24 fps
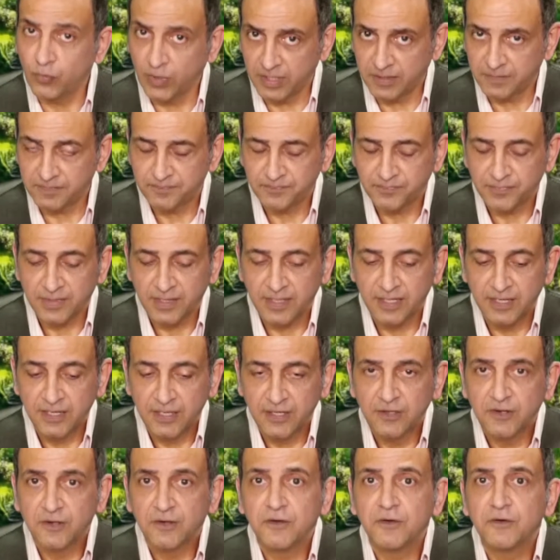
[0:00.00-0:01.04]
Well,
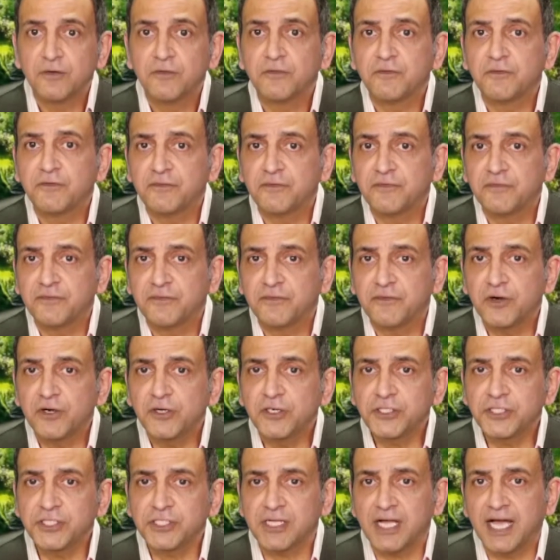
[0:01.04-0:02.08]

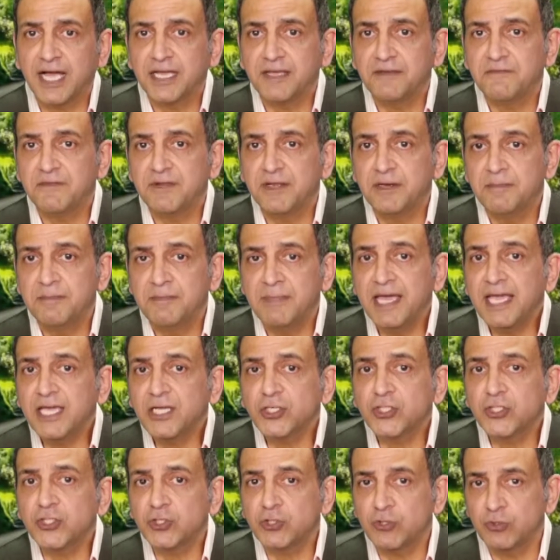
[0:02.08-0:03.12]
first I will
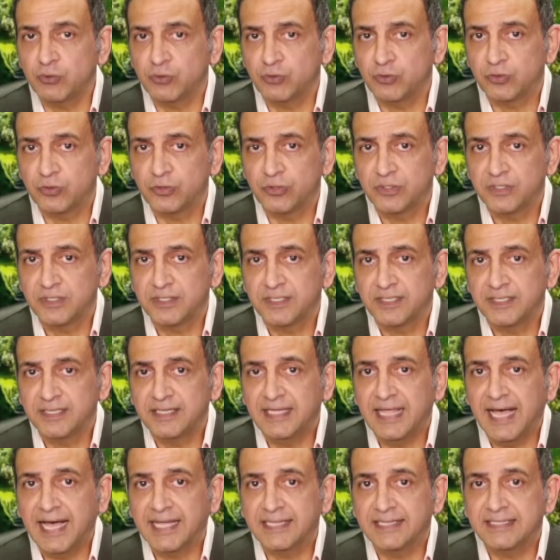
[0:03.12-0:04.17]
make sure
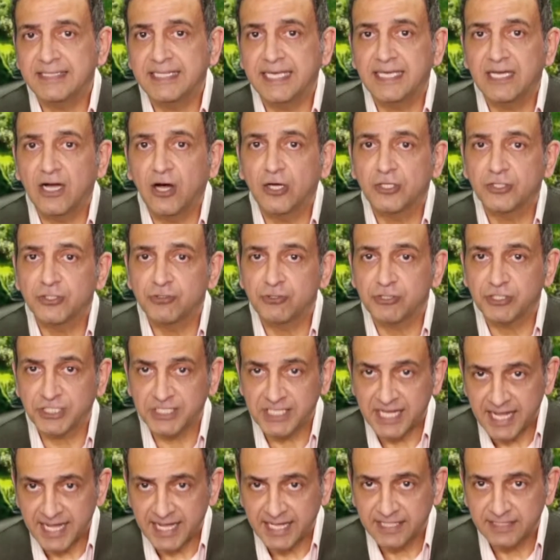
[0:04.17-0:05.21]
that they
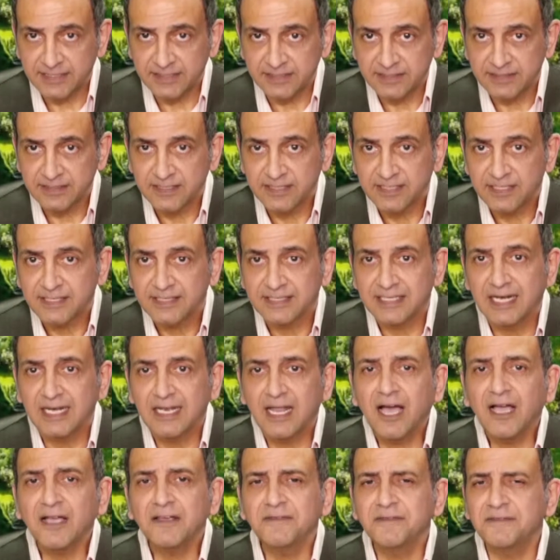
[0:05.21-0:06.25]
understand the
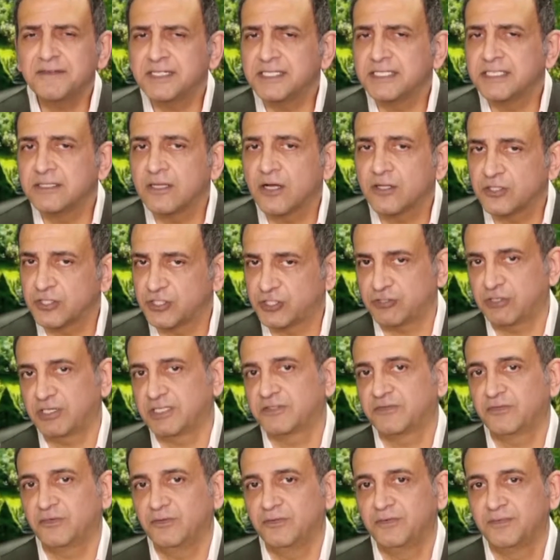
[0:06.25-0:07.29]
life is not
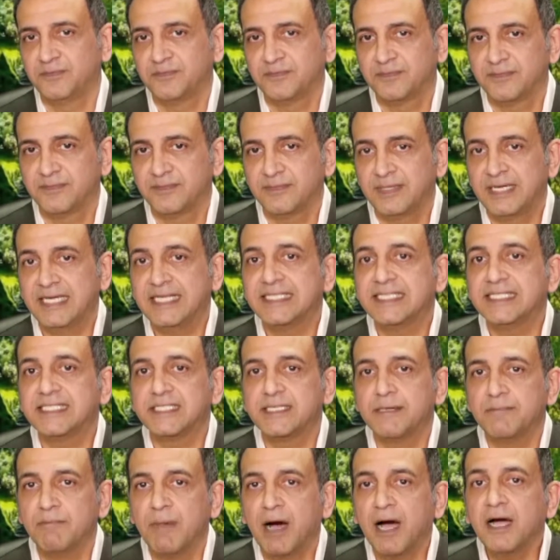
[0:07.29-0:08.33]
stressful. It is
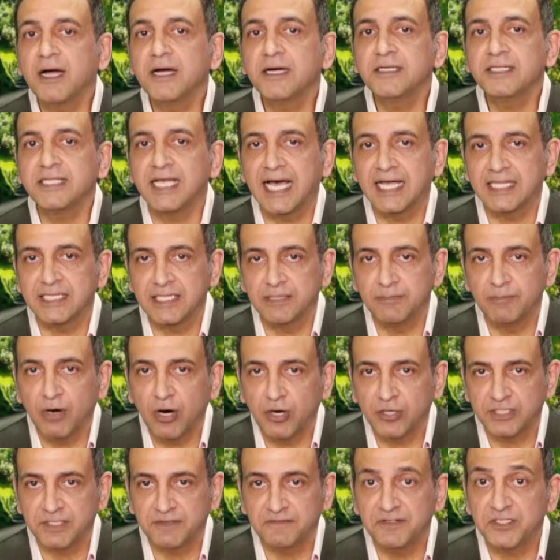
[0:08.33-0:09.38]
the mind and the
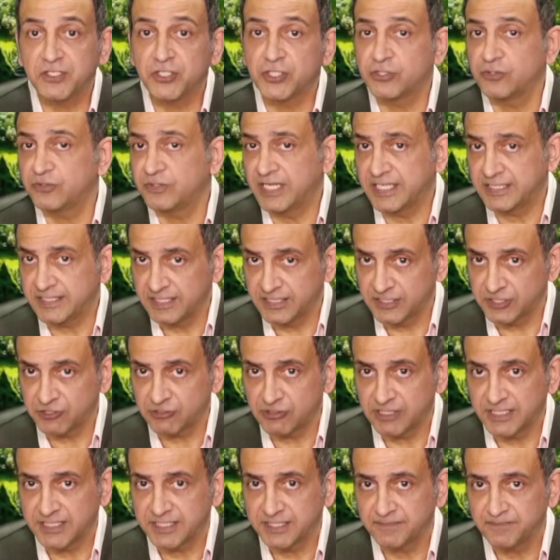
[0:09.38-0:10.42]
body which create the
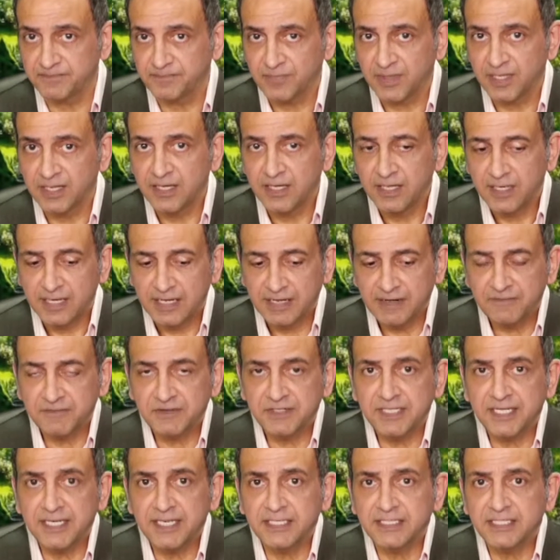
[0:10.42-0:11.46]
stress.
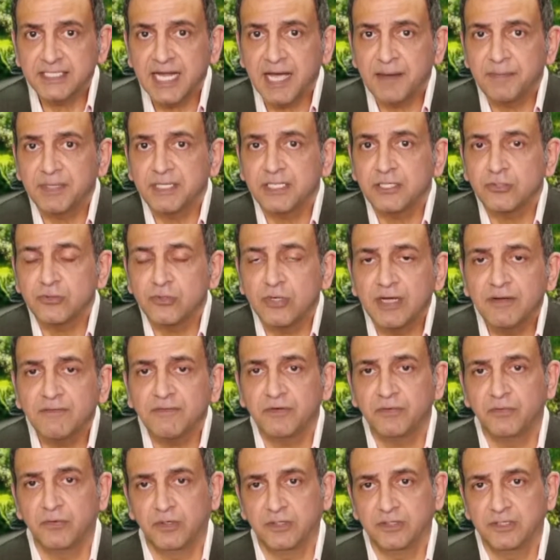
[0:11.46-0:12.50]
Every day is happening to
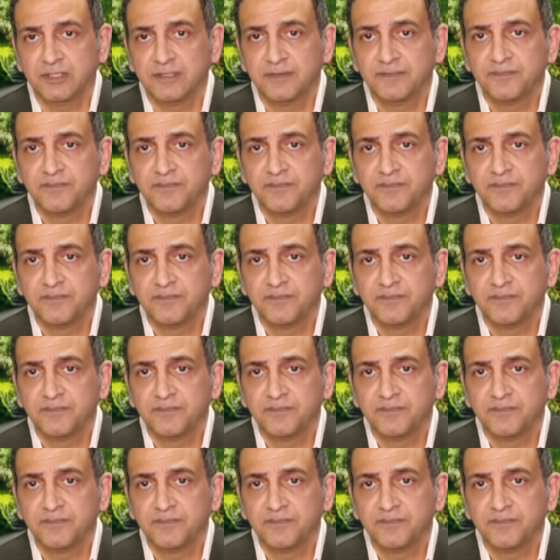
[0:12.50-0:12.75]
everyone.